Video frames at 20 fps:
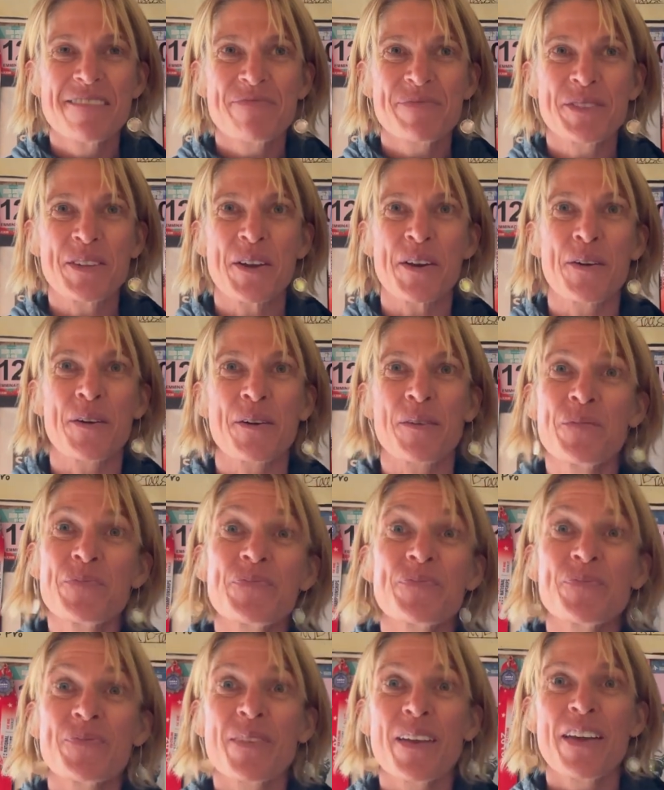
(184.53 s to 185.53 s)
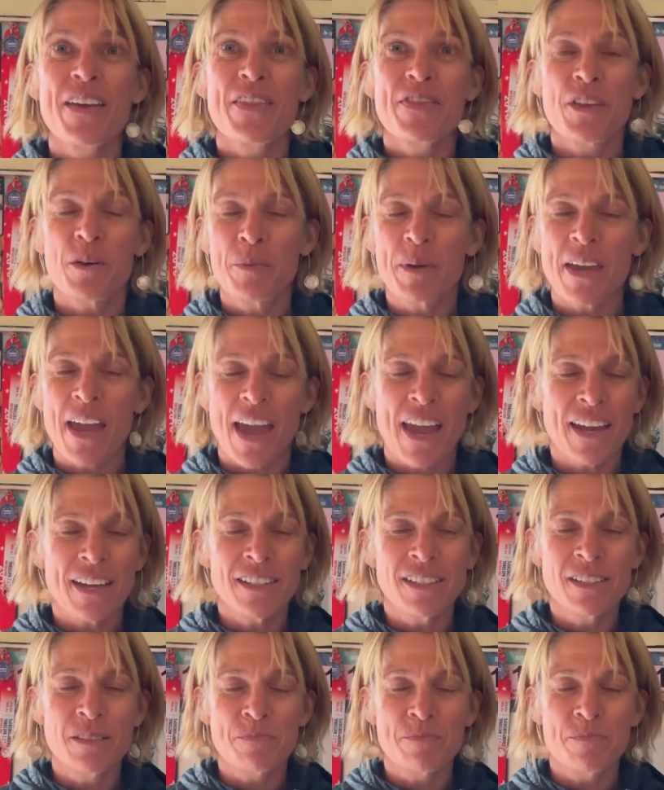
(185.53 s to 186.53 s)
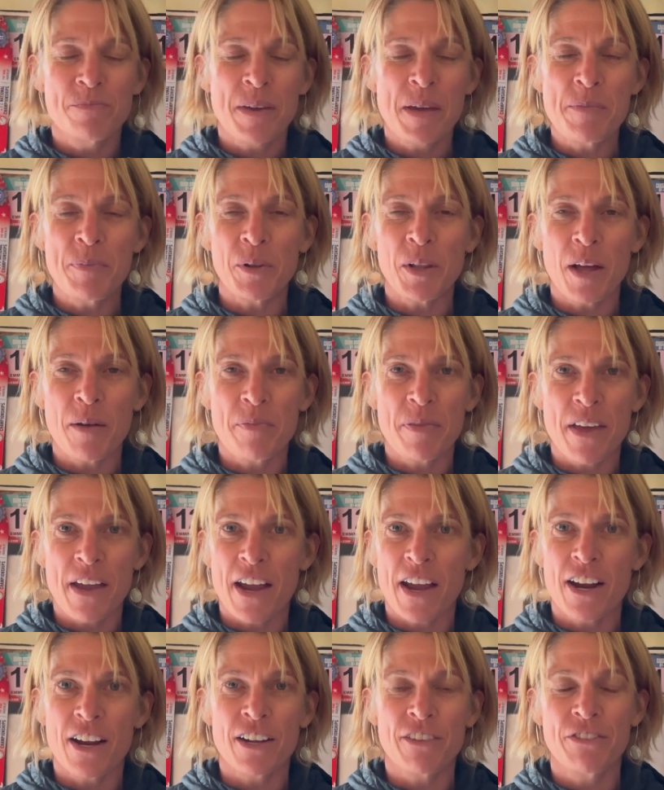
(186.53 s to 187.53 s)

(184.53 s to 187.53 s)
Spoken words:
So there'll be aids people up there.